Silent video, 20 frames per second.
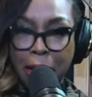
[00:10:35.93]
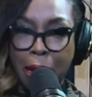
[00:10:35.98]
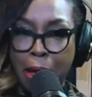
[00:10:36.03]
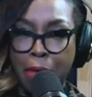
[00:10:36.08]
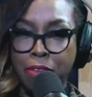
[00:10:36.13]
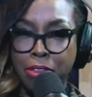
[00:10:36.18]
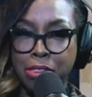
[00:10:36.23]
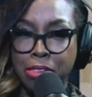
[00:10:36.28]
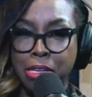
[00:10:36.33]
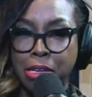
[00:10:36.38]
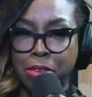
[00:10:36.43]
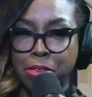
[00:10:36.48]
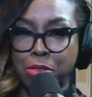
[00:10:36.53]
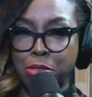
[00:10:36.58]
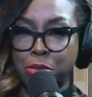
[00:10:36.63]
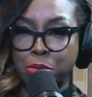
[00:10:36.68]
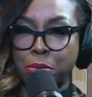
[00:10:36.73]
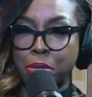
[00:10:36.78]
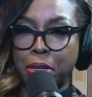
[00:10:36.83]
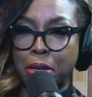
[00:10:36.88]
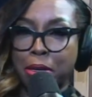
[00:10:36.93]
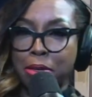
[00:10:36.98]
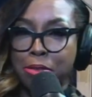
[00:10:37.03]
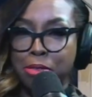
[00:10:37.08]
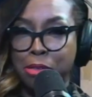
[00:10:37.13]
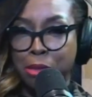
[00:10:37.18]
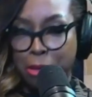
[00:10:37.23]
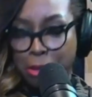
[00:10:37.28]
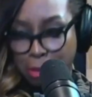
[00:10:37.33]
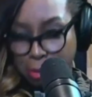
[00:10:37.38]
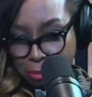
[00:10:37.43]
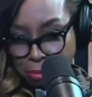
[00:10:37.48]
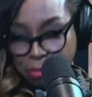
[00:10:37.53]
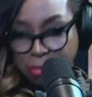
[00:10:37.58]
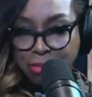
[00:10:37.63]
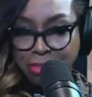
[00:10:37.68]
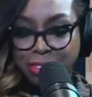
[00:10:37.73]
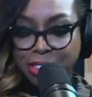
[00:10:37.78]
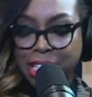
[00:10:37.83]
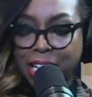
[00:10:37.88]
having sex this weekend. So you,
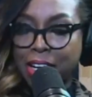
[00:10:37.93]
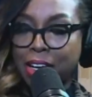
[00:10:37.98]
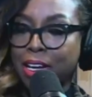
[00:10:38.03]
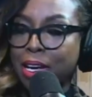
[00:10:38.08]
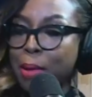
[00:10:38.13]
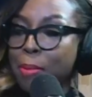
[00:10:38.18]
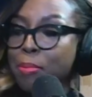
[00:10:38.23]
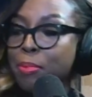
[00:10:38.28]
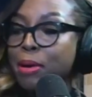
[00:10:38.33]
okay.